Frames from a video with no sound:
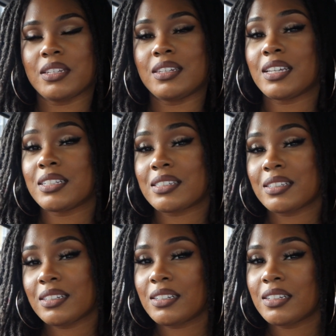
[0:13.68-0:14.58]

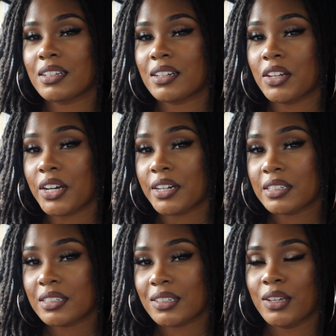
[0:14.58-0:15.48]
densely
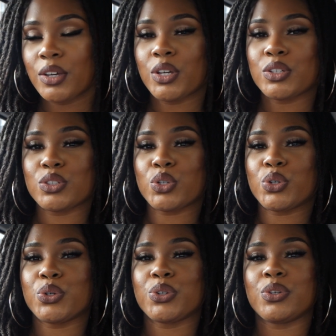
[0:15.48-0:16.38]
locked,
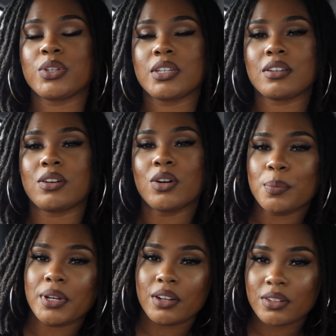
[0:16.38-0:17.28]
so you can
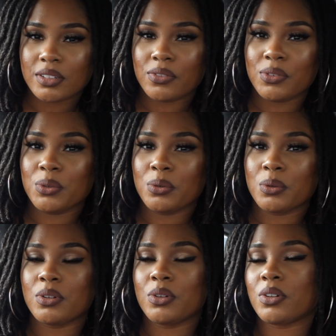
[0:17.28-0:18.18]
comb it out if
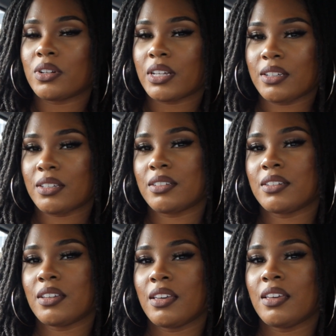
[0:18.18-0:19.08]
you don't like it.
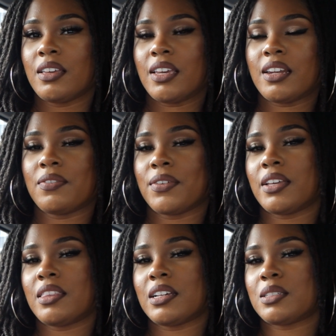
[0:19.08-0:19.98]
And I feel
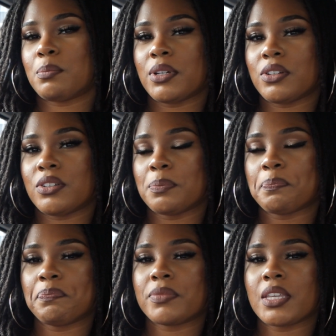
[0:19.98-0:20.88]
like that's better
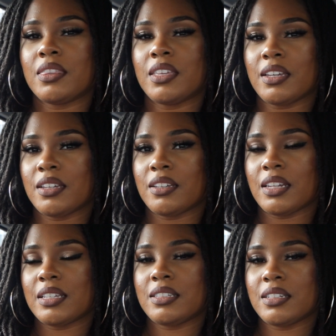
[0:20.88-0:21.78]

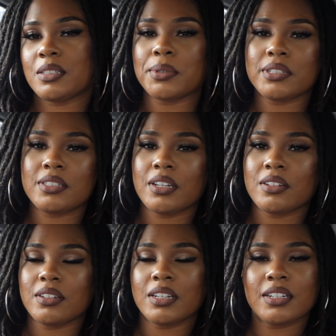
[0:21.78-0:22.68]
than 6 months
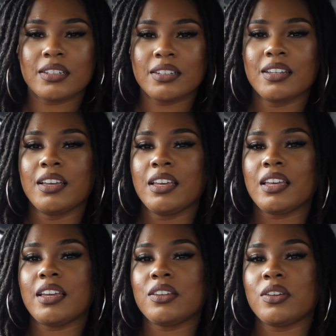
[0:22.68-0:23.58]
down the
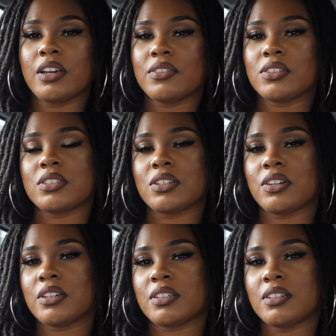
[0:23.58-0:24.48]
line and you haven't
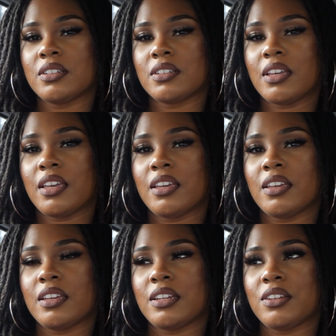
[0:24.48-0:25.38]
started
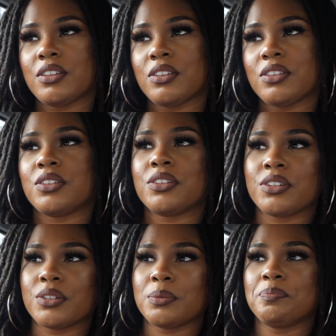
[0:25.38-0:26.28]
and
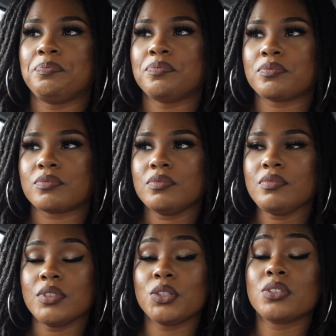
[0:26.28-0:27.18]

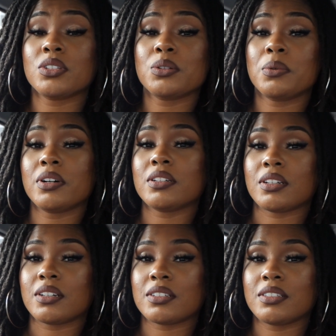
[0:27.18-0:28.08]
you still want
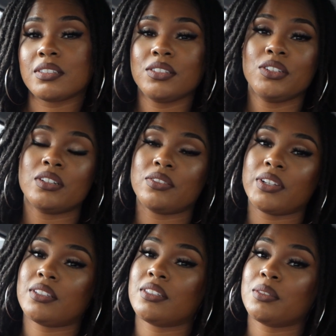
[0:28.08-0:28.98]
locks. You could have
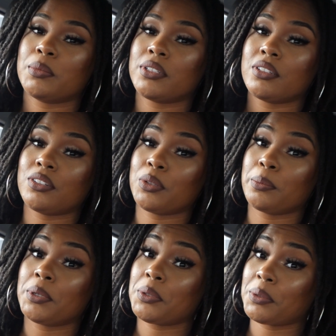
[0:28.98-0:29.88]
had 6 months under
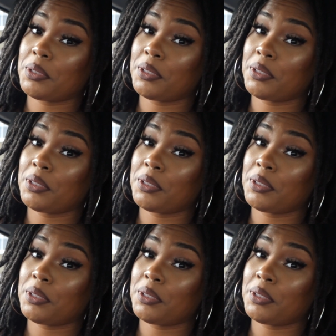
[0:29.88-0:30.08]
your belt.